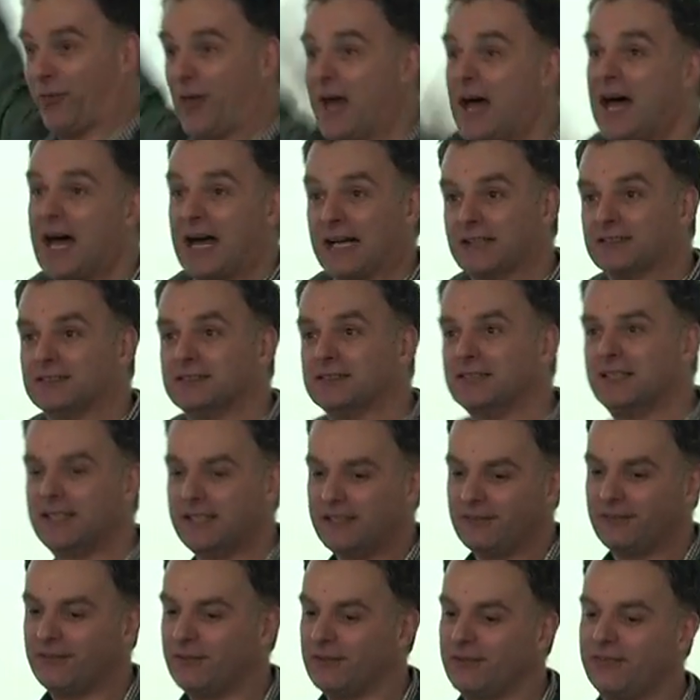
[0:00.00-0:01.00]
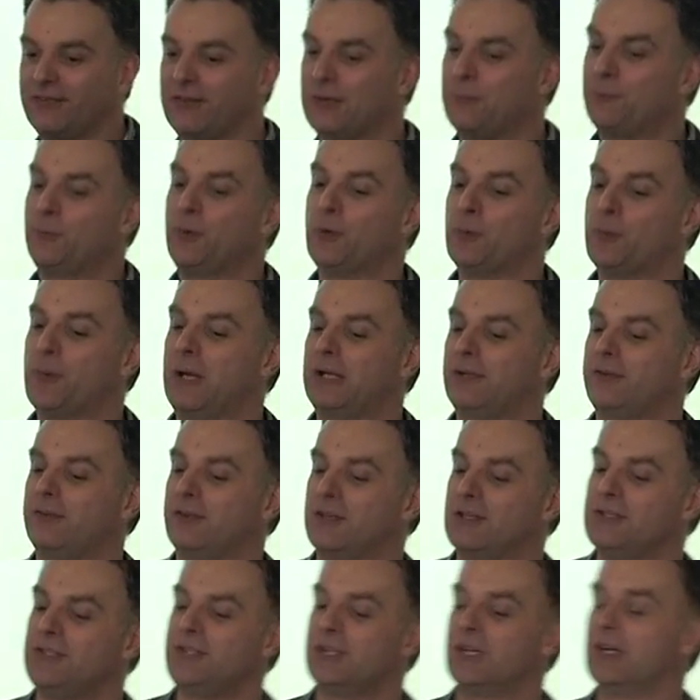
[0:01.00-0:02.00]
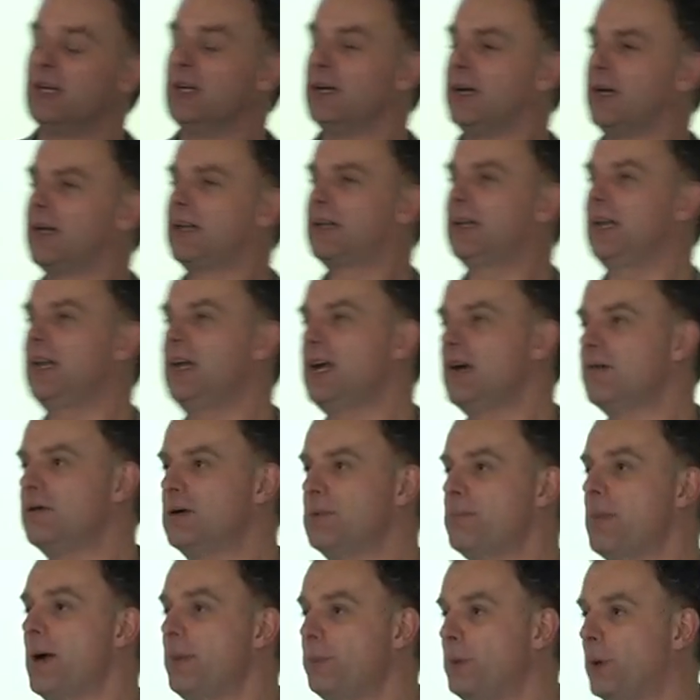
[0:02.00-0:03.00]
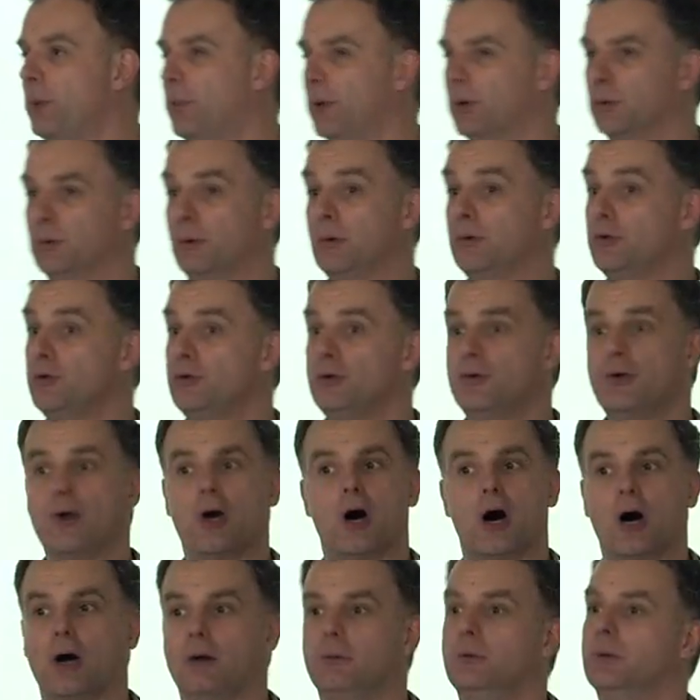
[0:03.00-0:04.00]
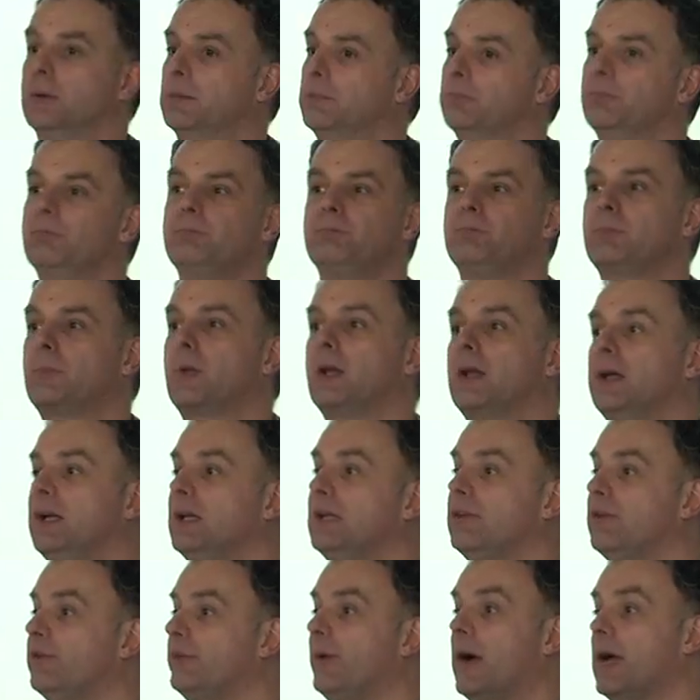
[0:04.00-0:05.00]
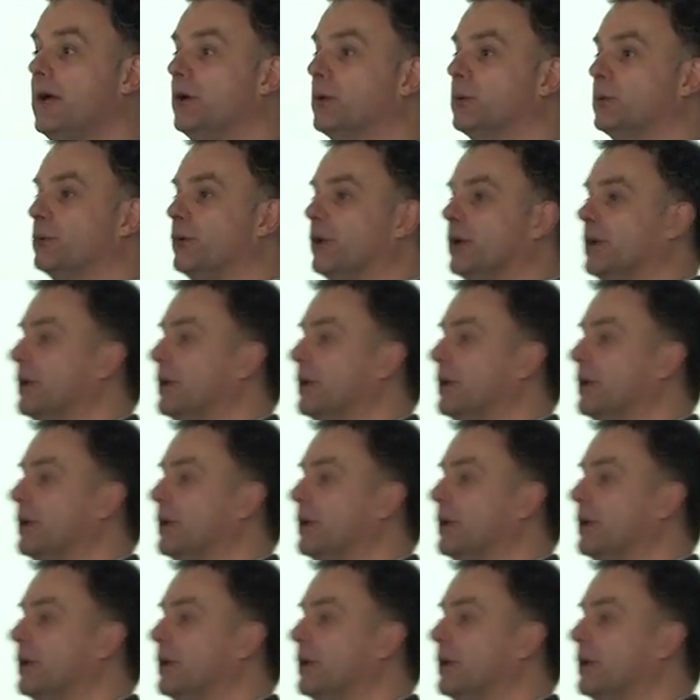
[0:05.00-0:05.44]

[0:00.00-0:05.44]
that. It's a simple message, clear and memorable. No, it's failed.